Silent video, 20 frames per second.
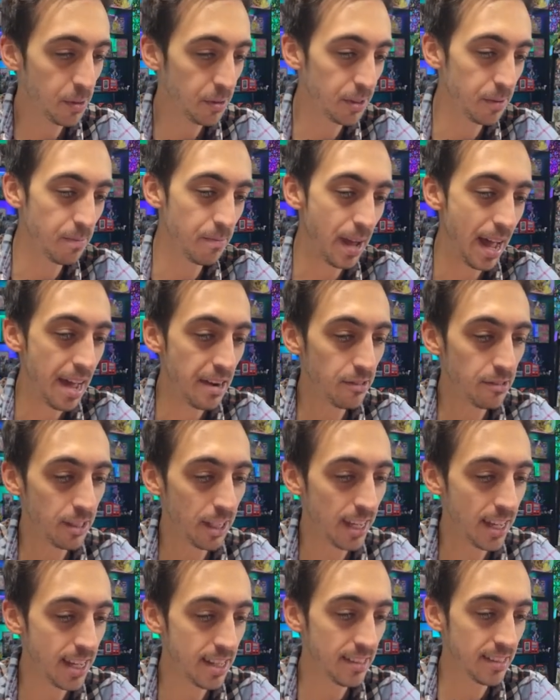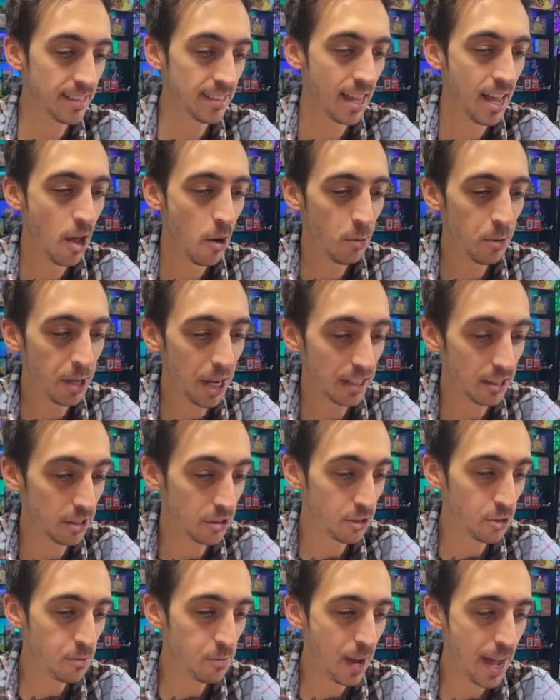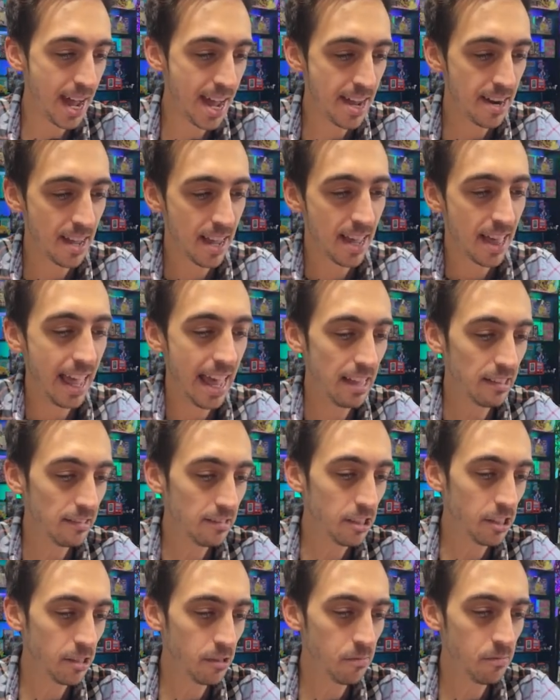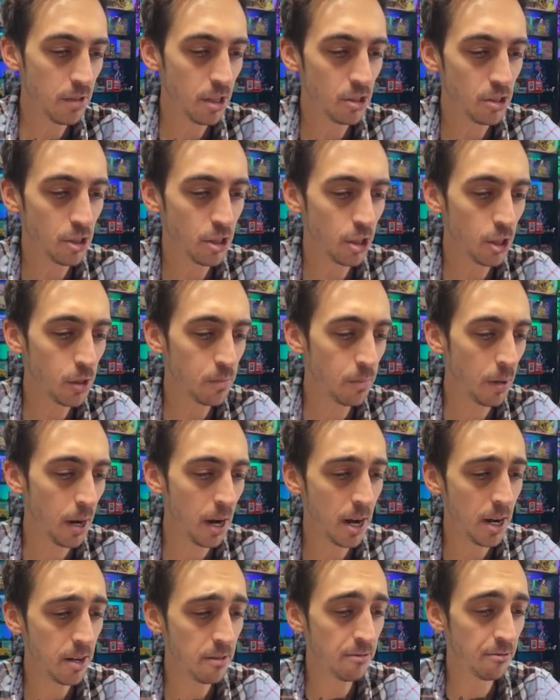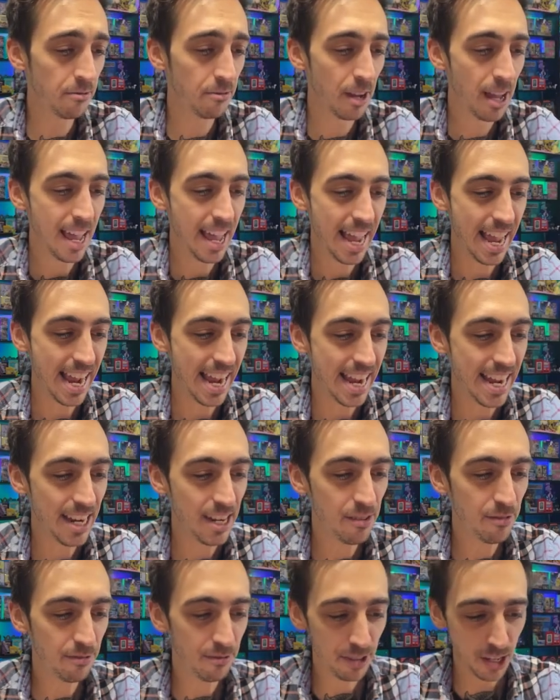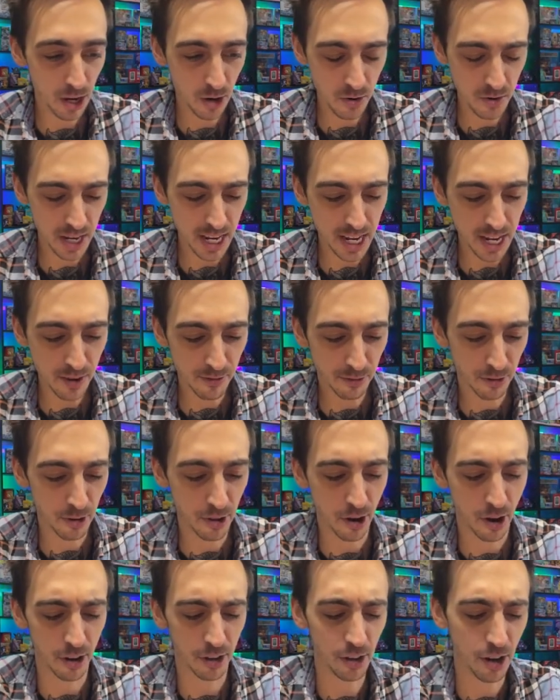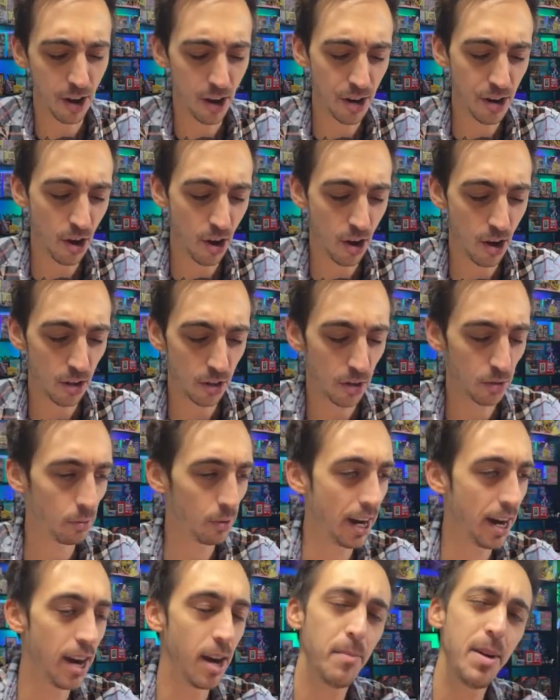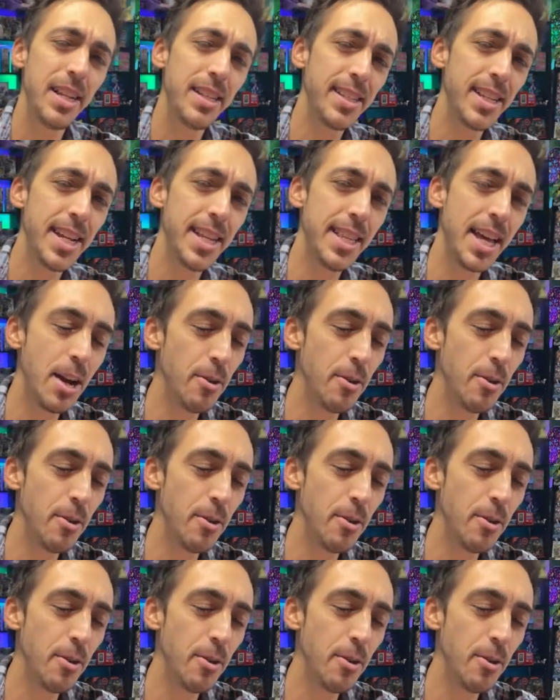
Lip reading: building battle kits? We got the Zubat, Elgin, the Slurpuff, and Fioni for our non-holo rare. Am I saying